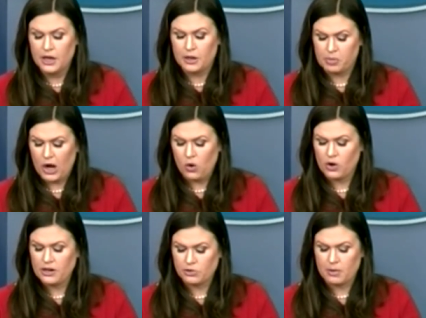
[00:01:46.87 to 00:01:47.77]
The
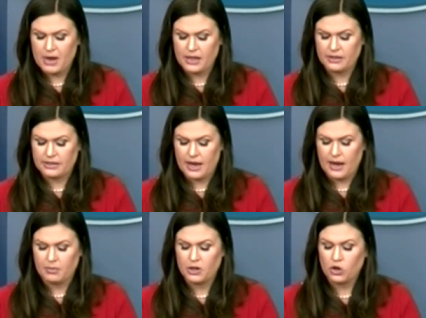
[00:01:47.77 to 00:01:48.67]
priorities remain the
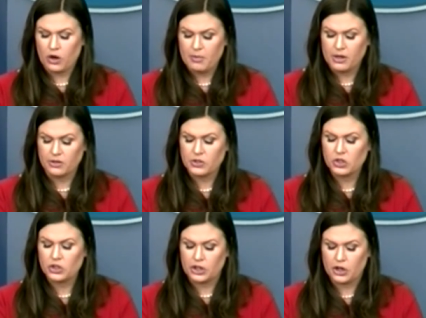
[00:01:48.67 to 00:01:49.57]
same: criminals,
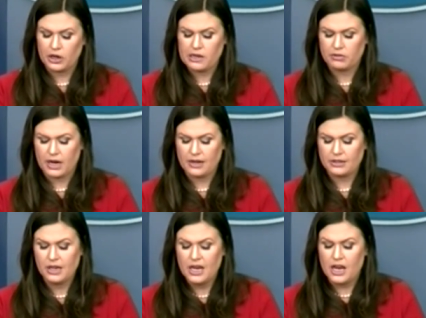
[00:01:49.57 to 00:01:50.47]
security
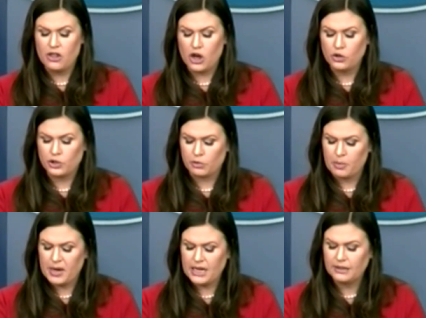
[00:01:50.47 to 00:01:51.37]
threats, and those who
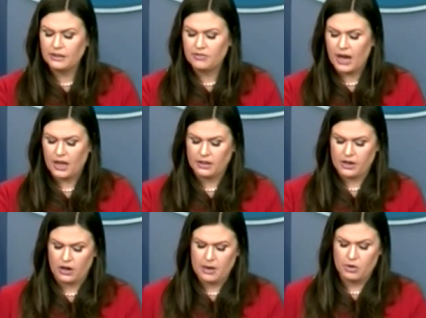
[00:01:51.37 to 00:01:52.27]
repeatedly
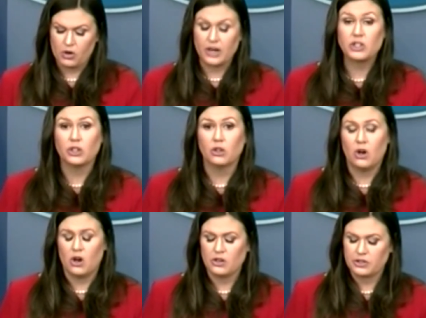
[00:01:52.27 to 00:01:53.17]
violate our immigration
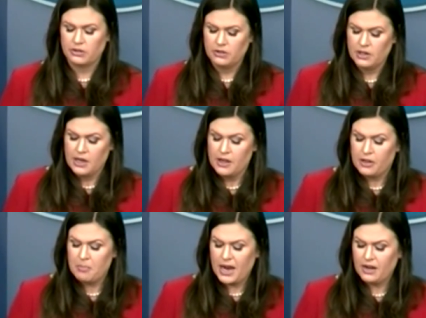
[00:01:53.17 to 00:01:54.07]
laws.
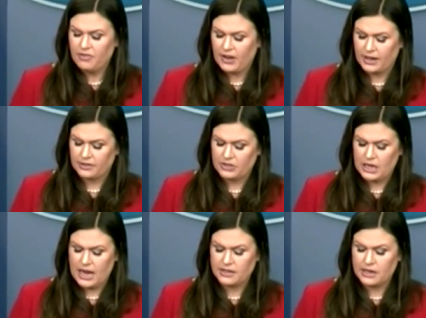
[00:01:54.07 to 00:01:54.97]
The main effect of
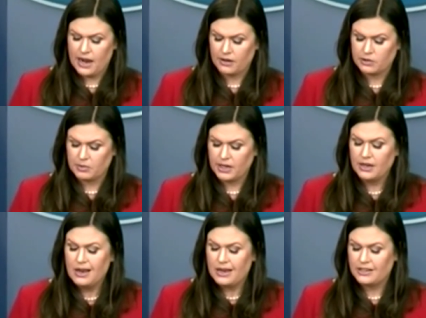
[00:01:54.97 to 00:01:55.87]
today's announcement
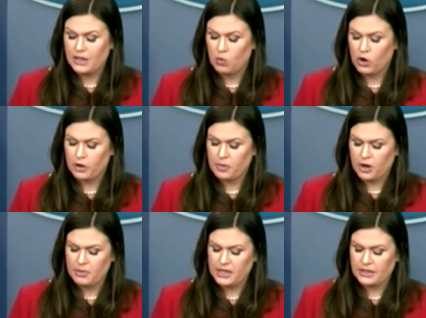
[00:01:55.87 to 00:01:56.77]
is that work
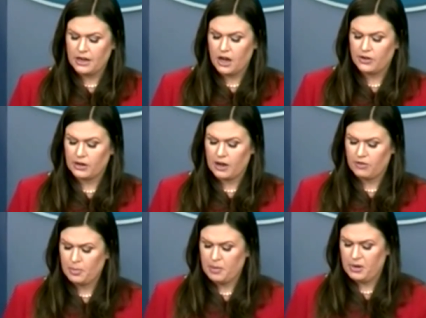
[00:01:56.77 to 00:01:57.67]
permits and other
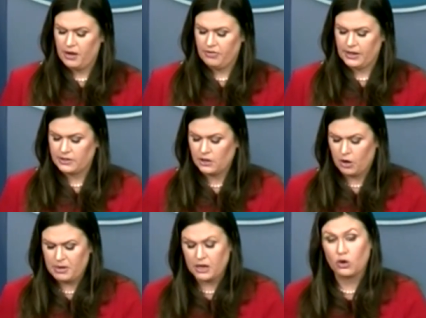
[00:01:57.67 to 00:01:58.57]
government benefits
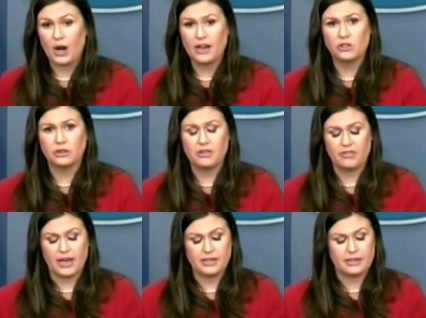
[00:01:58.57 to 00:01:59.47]
are being gradually
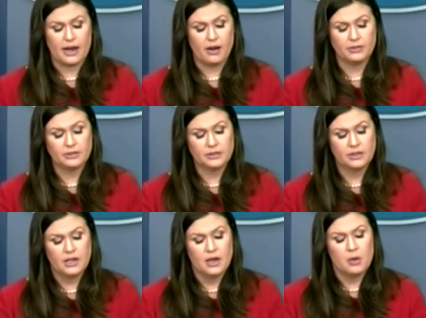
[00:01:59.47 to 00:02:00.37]
phased out.
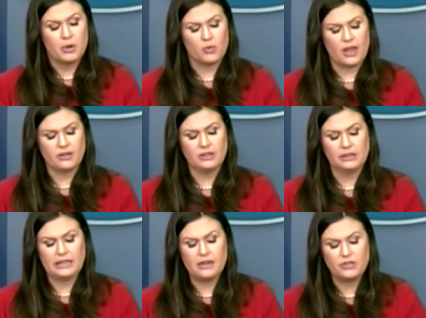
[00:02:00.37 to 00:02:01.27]
But rather
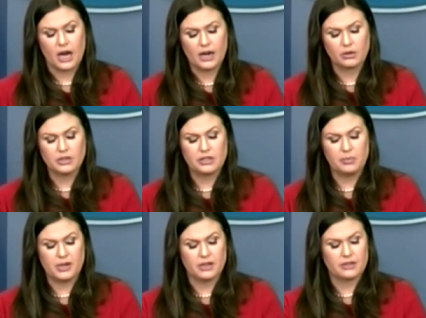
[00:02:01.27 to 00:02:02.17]
than leave DACA
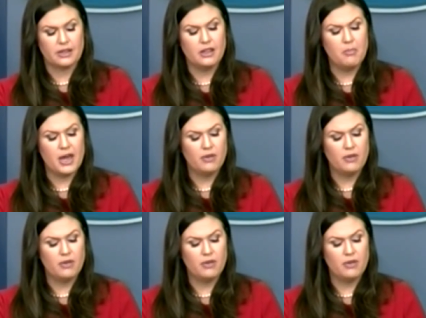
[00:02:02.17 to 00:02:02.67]
recipients and the men